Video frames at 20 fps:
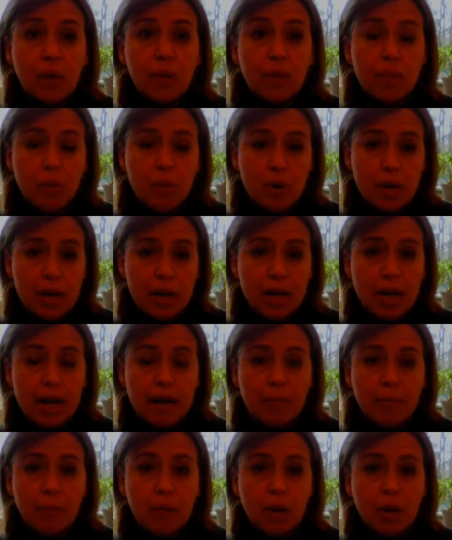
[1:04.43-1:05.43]
important, and
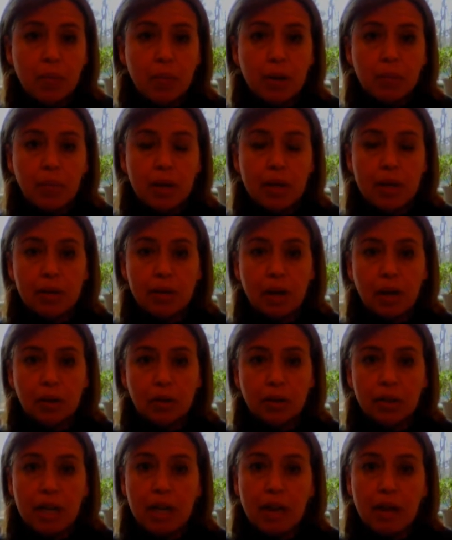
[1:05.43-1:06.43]
important when we are
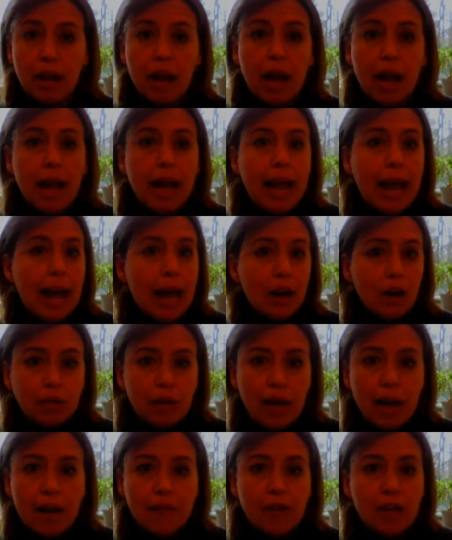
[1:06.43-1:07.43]
looking at our
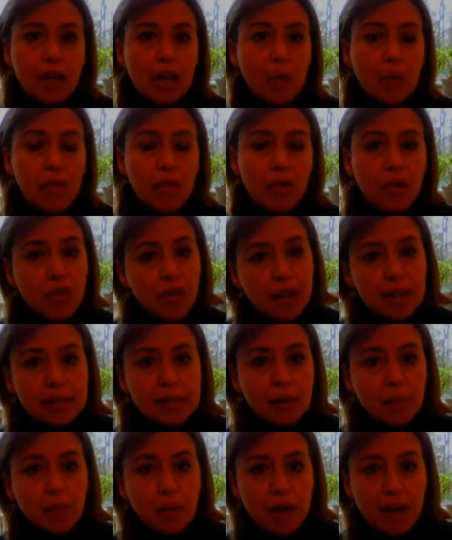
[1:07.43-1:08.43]
life and going through the
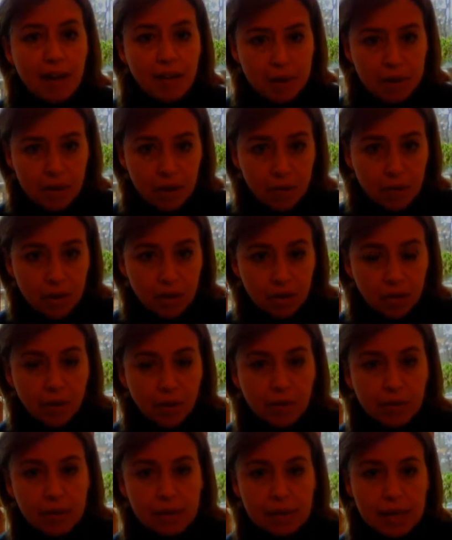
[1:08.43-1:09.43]
things that we have been going through
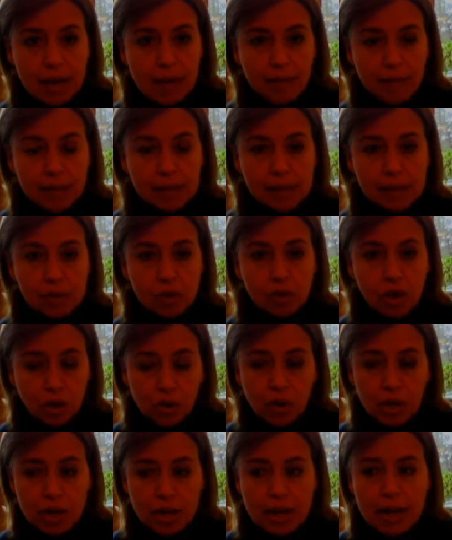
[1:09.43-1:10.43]
in this
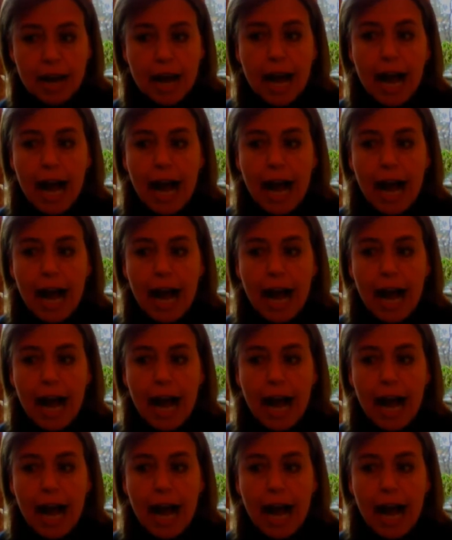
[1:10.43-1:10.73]
journey.